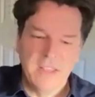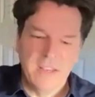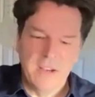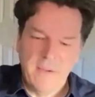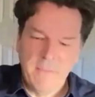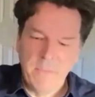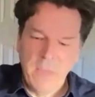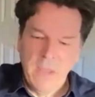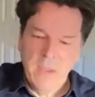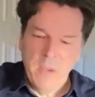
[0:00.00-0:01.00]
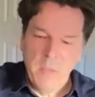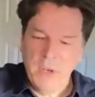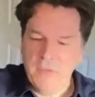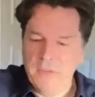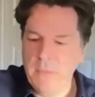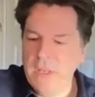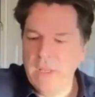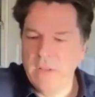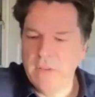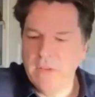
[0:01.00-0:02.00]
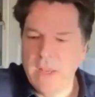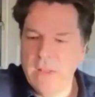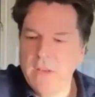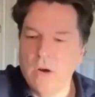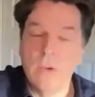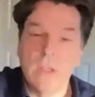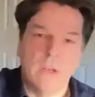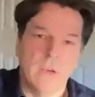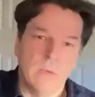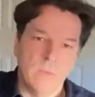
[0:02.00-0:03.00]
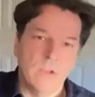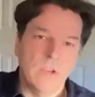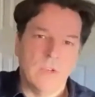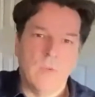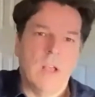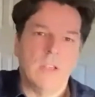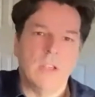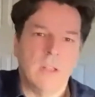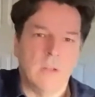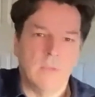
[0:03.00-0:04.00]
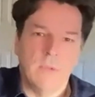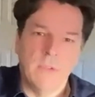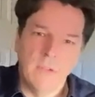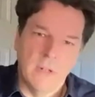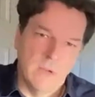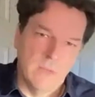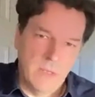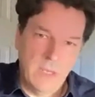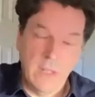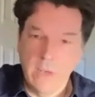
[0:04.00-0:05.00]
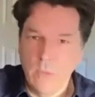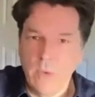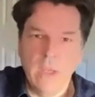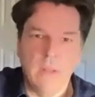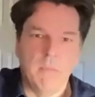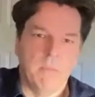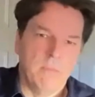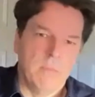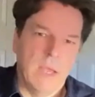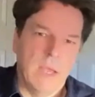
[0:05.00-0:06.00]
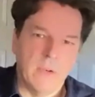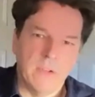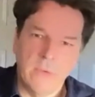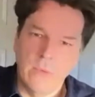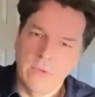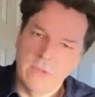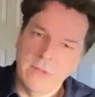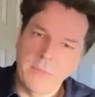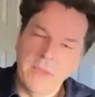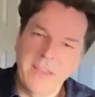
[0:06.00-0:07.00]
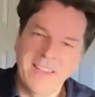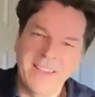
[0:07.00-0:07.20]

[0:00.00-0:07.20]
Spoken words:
Um, but if somebody said, oh, George Washington was, dealing weed after school or something,